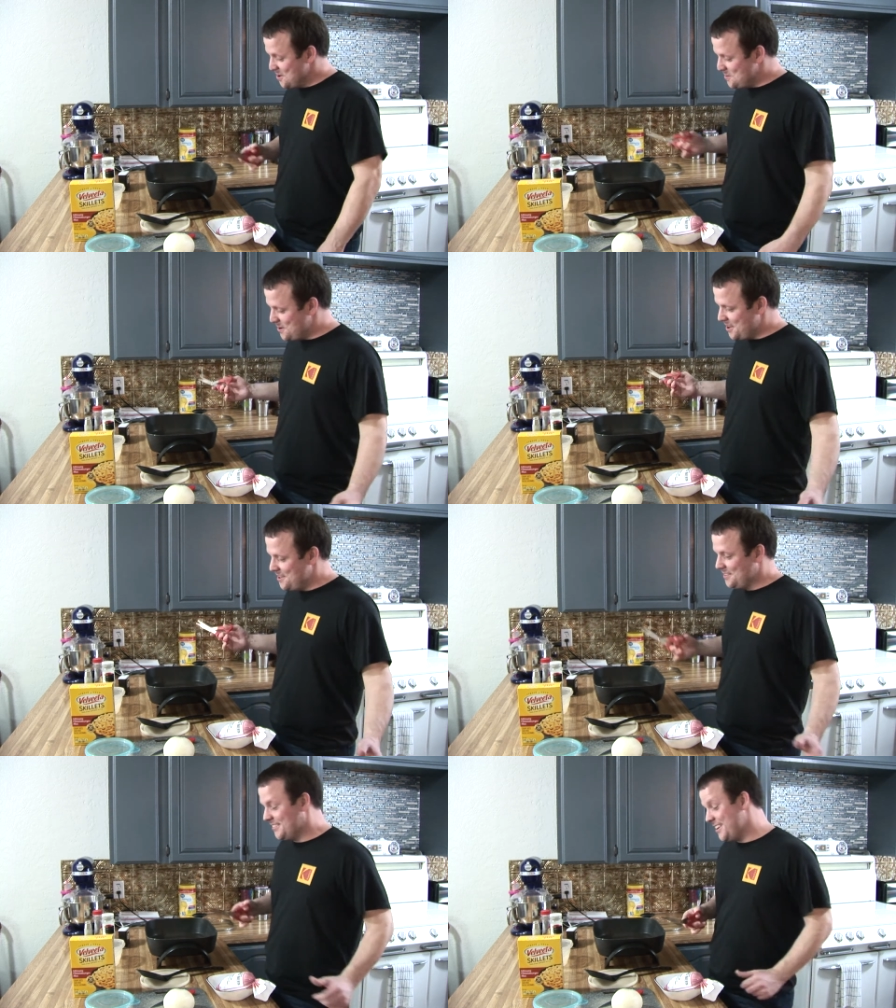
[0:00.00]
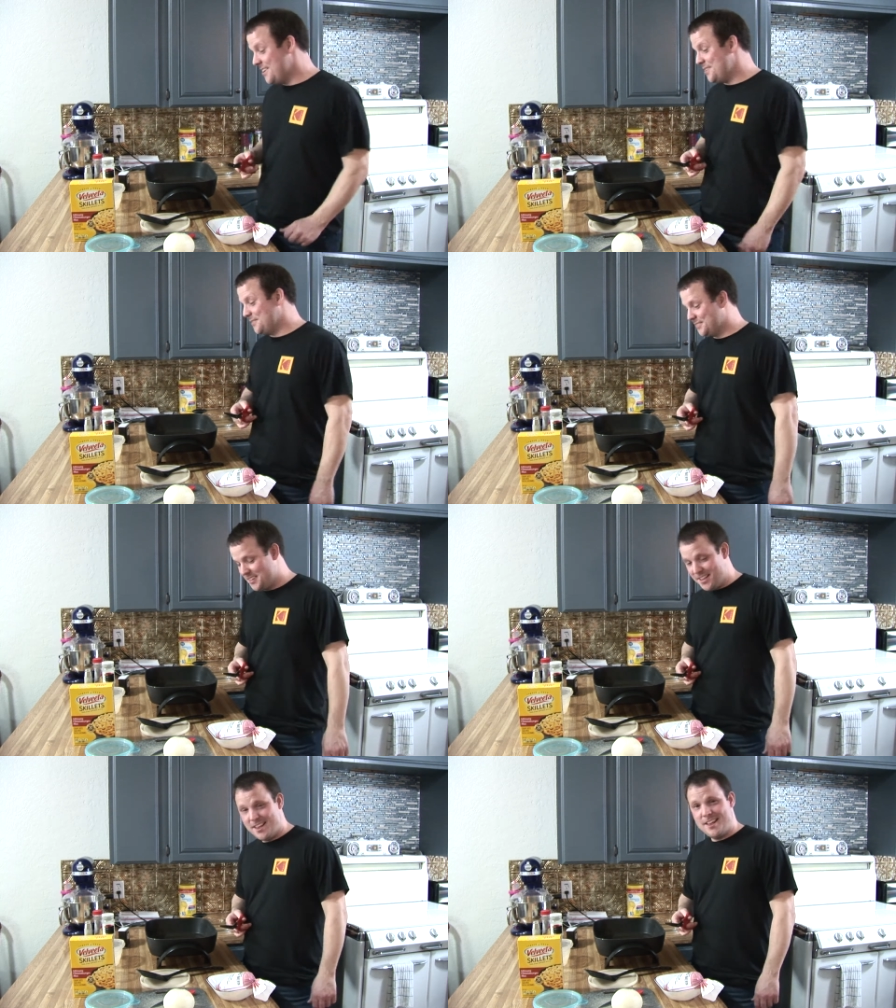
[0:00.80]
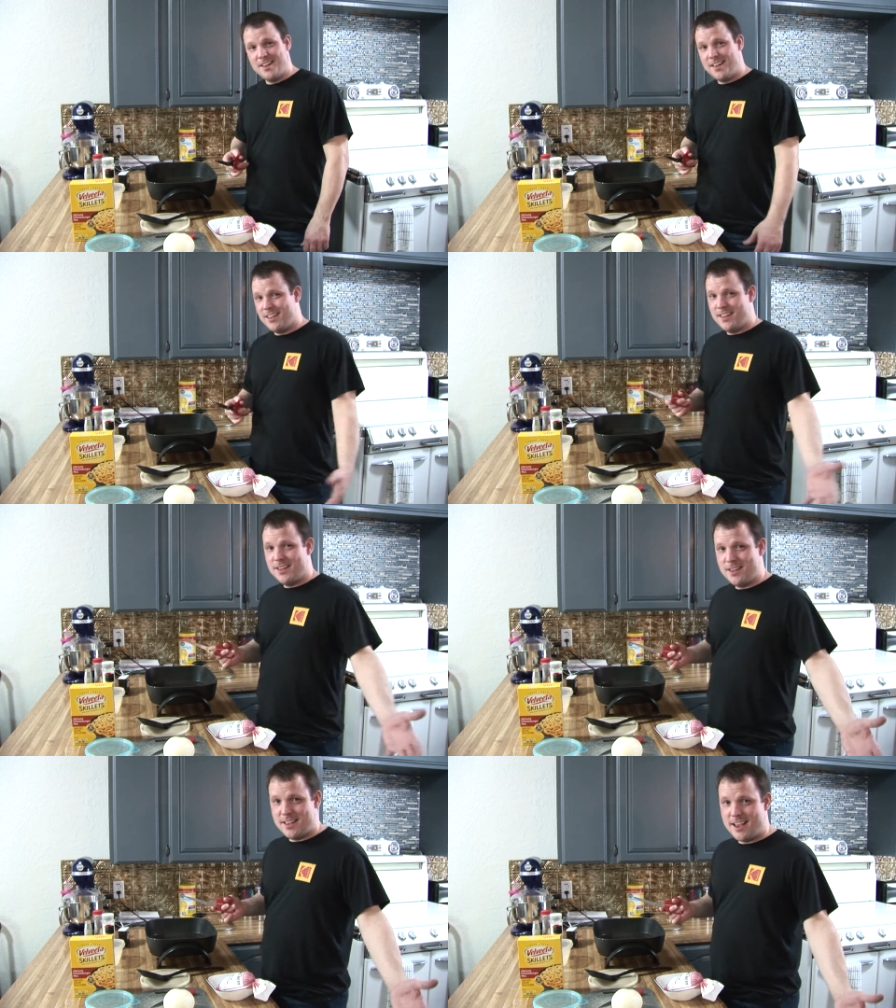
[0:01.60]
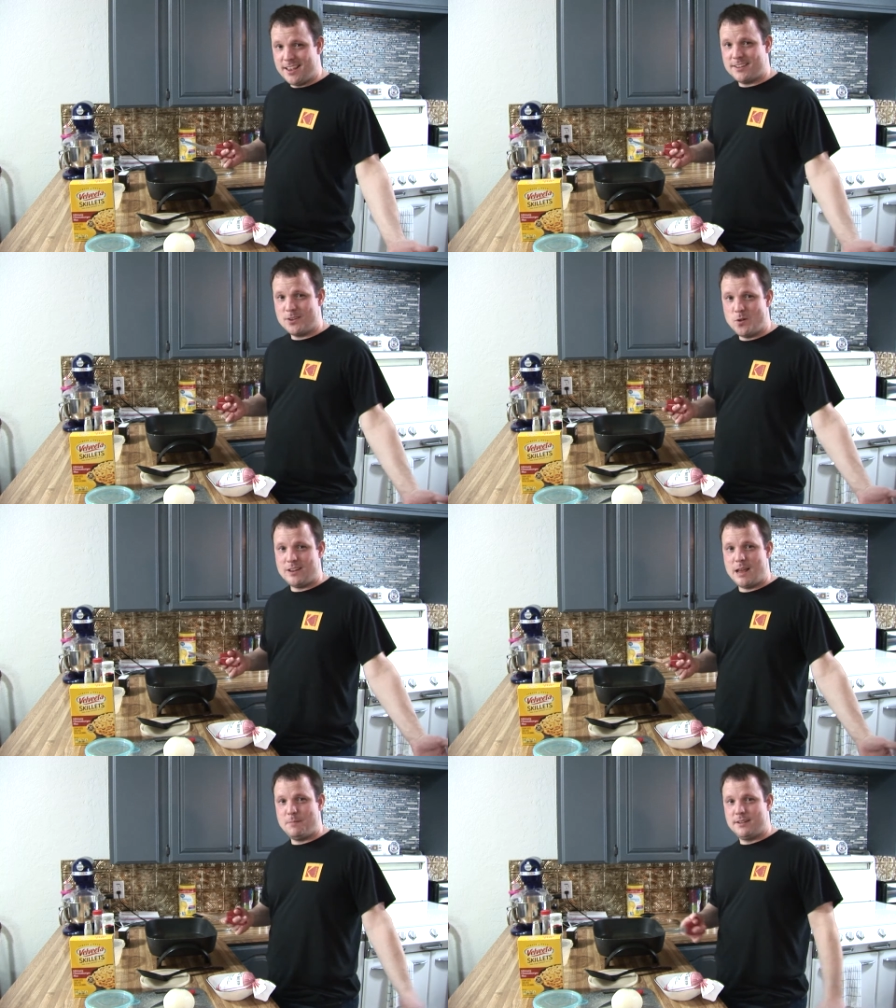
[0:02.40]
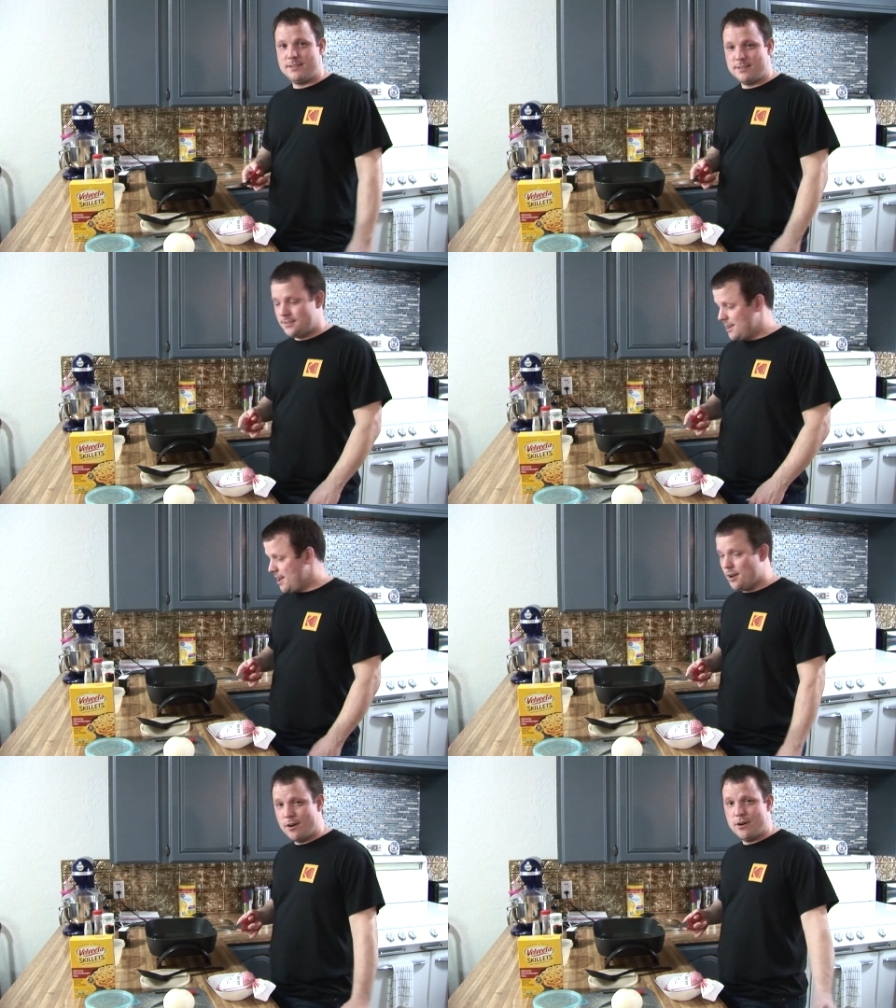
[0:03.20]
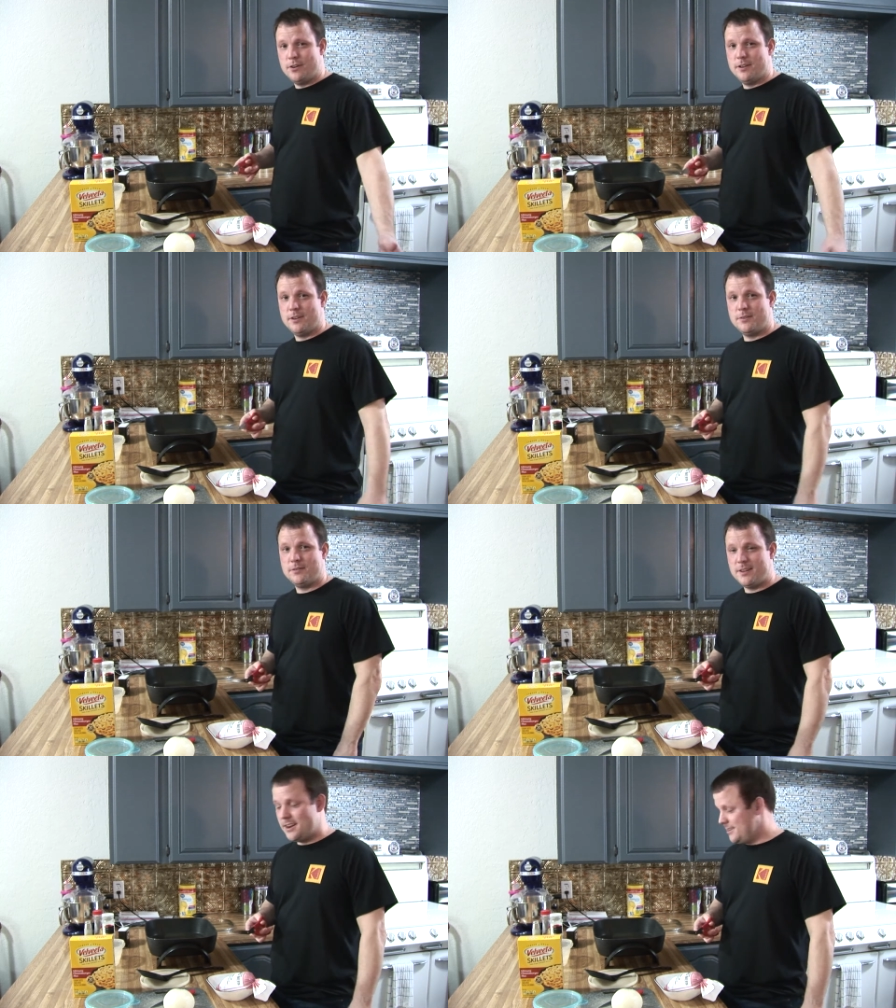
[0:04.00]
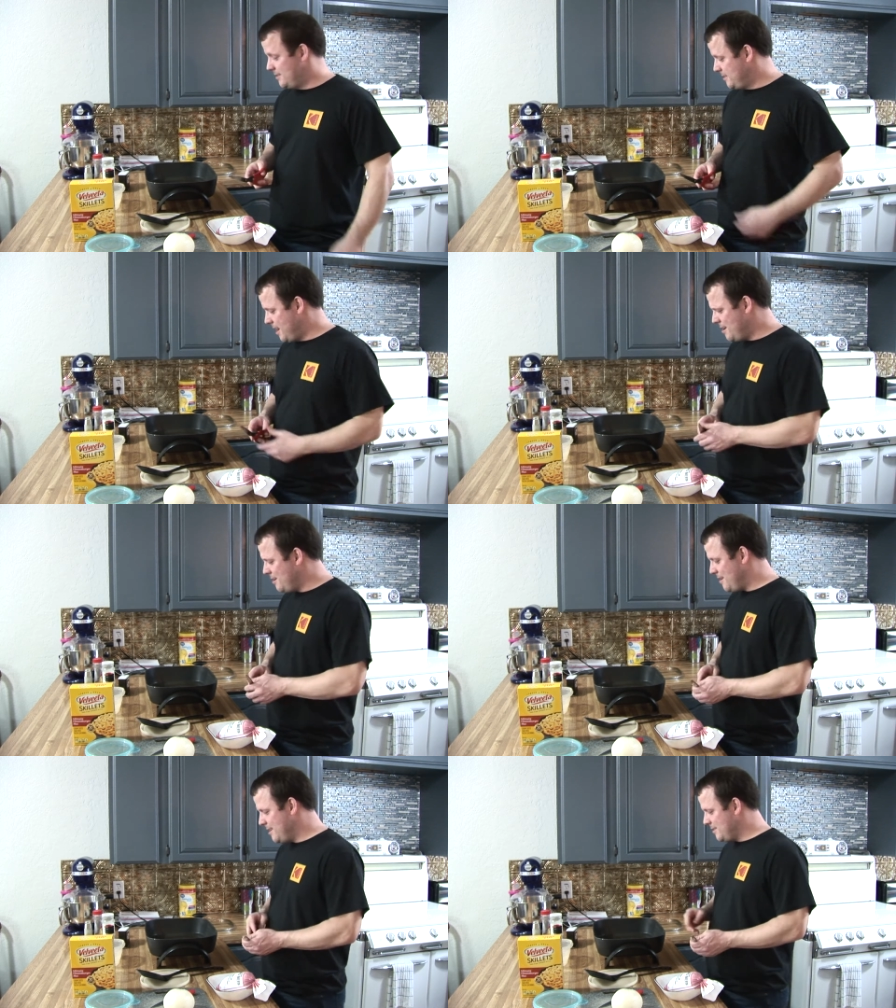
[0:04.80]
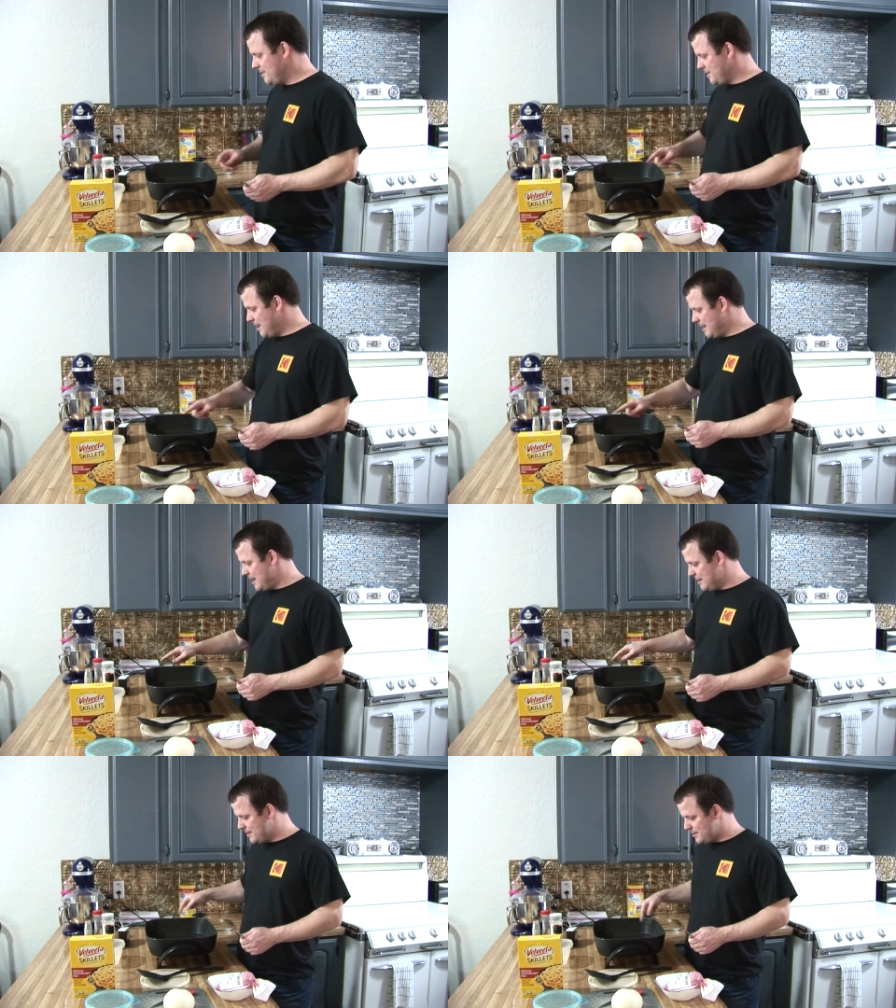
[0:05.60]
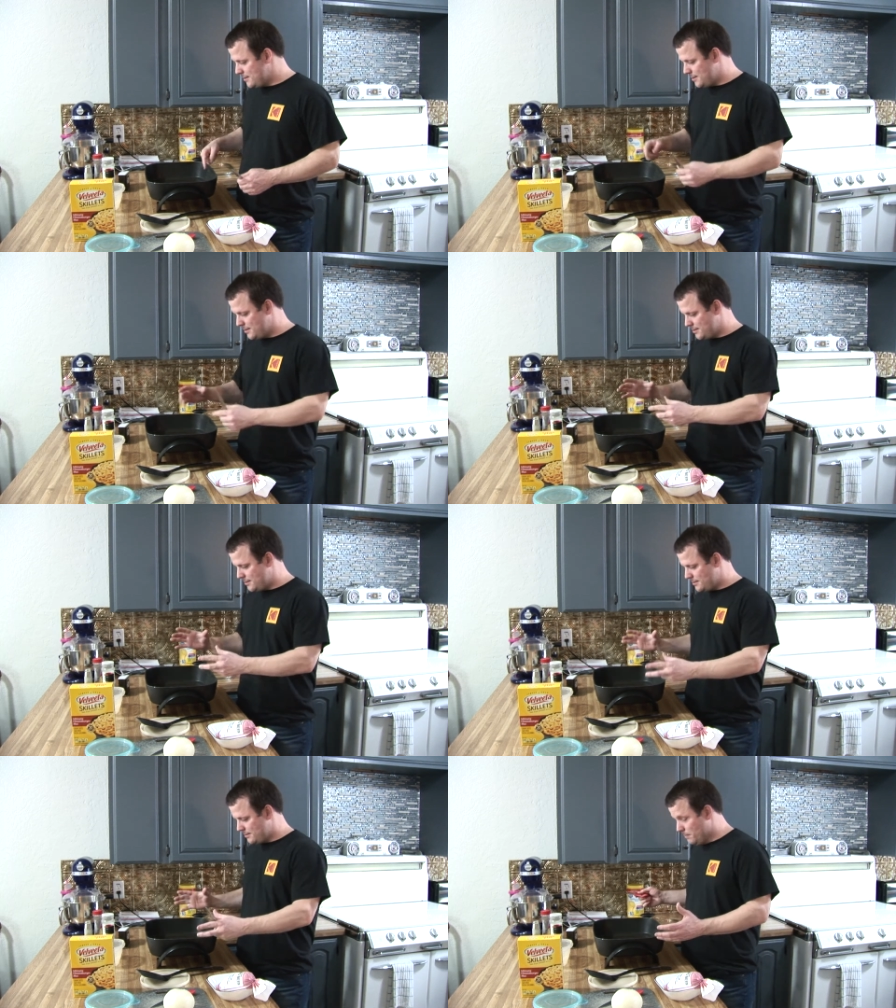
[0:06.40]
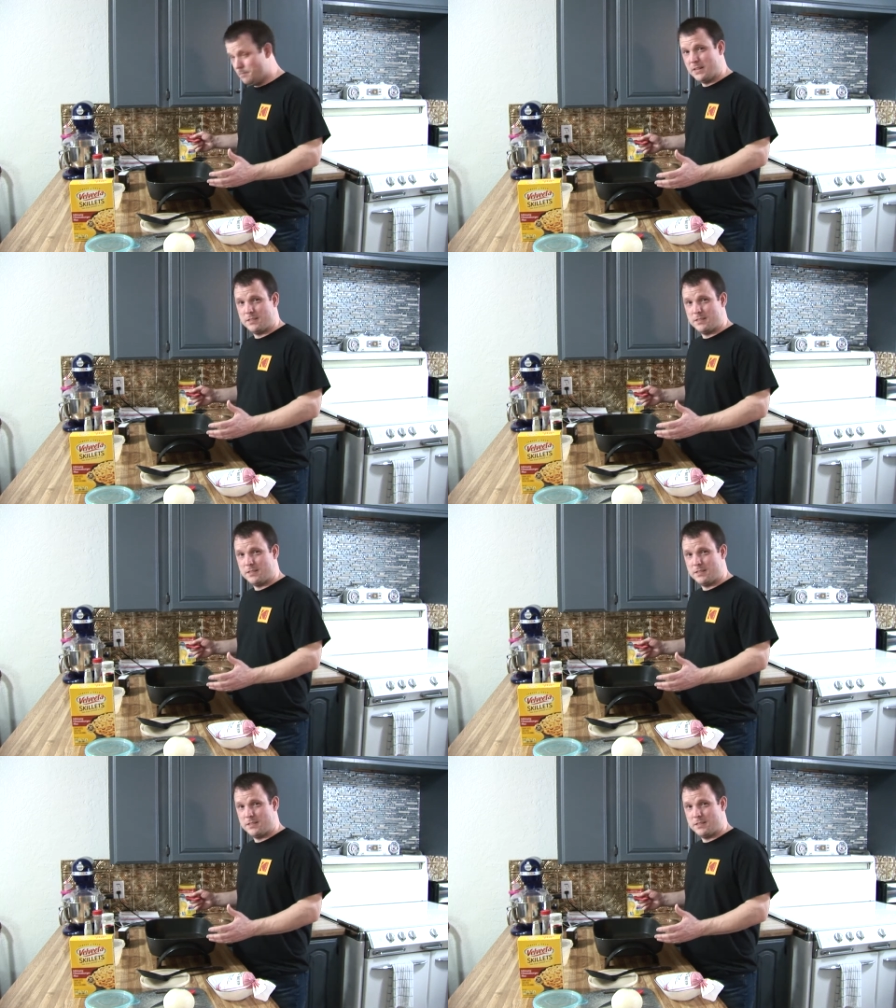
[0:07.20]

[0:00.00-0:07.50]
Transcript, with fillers: Well, you know. I guess old habits just die hard, you know? I just, I don't know, I just, I like this. It's it's